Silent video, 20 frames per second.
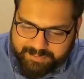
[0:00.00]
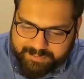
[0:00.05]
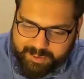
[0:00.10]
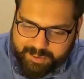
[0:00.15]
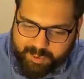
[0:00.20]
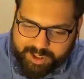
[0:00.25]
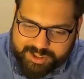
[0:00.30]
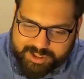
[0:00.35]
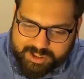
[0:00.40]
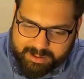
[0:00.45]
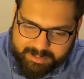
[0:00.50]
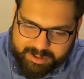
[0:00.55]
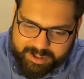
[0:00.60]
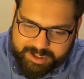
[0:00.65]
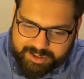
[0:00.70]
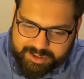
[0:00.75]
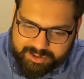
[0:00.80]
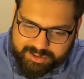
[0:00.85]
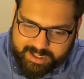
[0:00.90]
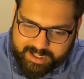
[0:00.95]
you watch
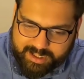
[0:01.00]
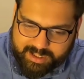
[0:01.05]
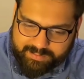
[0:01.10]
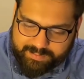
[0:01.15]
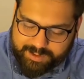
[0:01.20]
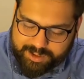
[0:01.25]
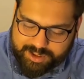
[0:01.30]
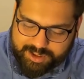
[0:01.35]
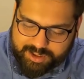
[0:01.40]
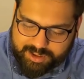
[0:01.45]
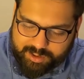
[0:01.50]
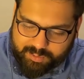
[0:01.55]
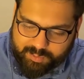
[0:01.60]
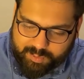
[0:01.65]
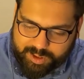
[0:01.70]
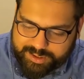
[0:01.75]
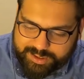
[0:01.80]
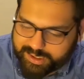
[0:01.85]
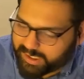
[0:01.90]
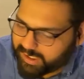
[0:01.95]
commercial television, you'll
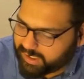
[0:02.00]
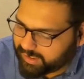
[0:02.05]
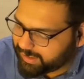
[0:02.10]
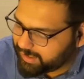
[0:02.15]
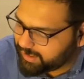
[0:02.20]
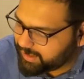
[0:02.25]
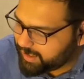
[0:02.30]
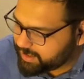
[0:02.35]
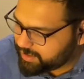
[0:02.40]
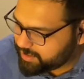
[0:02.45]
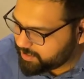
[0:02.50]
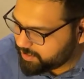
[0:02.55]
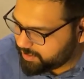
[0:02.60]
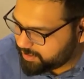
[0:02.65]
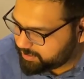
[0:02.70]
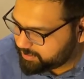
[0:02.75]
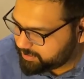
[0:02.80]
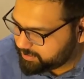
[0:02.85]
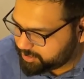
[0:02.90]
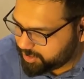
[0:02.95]
watch anything that's
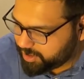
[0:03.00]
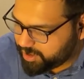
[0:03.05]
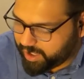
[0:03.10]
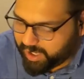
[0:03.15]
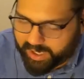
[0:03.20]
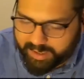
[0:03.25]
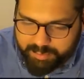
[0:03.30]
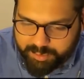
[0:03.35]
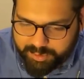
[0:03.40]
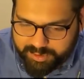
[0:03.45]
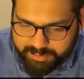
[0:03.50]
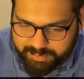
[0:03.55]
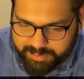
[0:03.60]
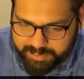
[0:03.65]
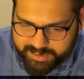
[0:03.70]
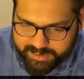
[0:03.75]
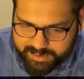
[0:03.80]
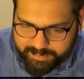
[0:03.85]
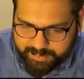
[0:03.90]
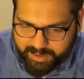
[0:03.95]
on. So I wouldn't be
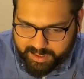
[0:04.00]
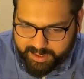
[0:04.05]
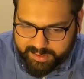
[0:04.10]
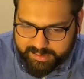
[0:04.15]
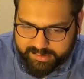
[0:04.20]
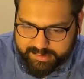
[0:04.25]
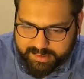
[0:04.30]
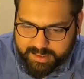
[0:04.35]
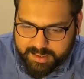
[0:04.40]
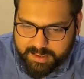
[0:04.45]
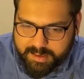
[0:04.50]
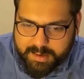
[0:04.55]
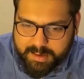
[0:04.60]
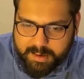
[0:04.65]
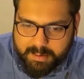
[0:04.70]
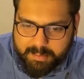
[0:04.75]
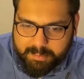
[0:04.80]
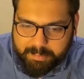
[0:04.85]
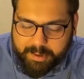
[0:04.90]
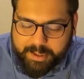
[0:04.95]
surprised.
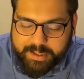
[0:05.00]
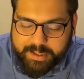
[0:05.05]
But